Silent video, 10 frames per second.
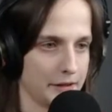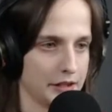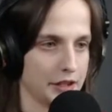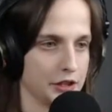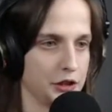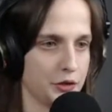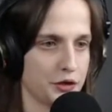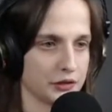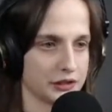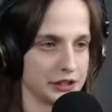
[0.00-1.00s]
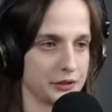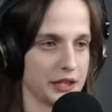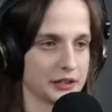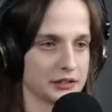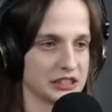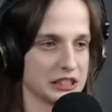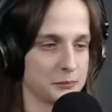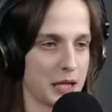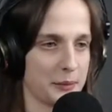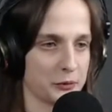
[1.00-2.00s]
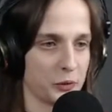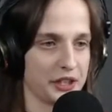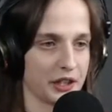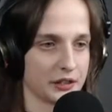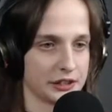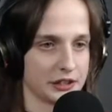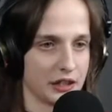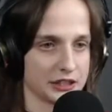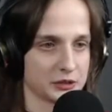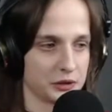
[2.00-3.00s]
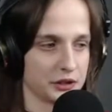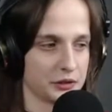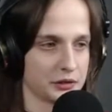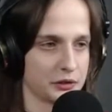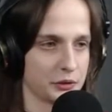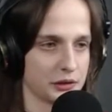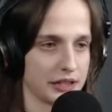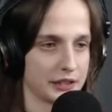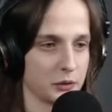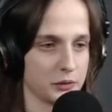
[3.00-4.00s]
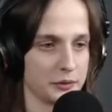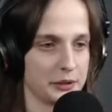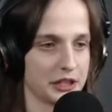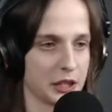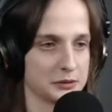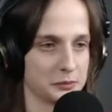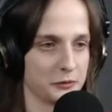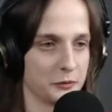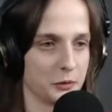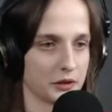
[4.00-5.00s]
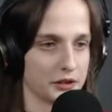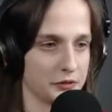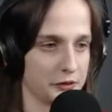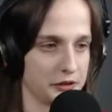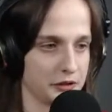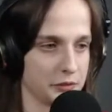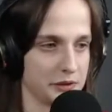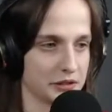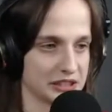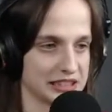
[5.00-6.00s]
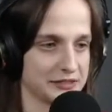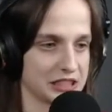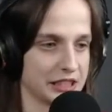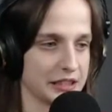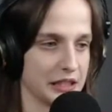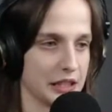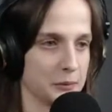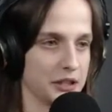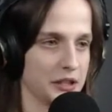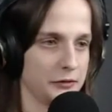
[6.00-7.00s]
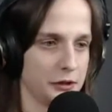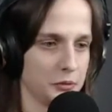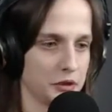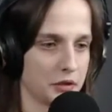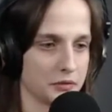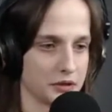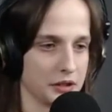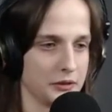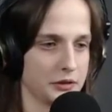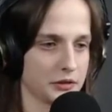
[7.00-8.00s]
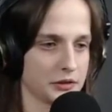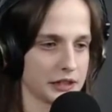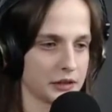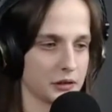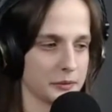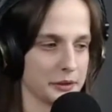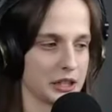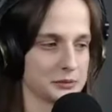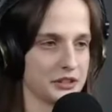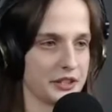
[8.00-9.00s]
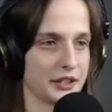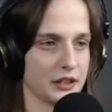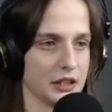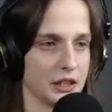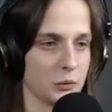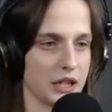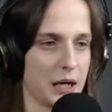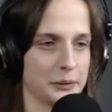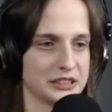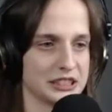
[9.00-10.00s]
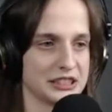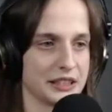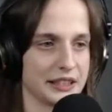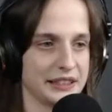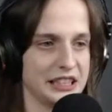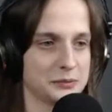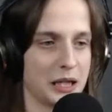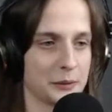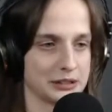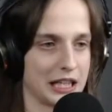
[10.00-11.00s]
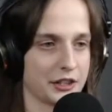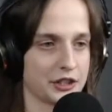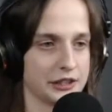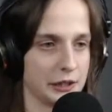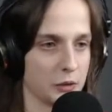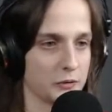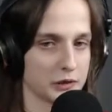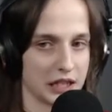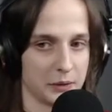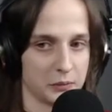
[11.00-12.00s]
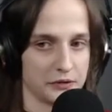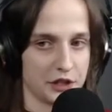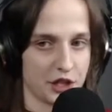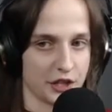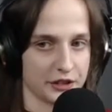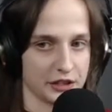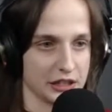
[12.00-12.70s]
Usually, you enter this map way earlier. I just wanted to collect all the pickups before to be on the safe side. But if you don't collect all the pickups in there, what happens is that these maps actually overlap with each other.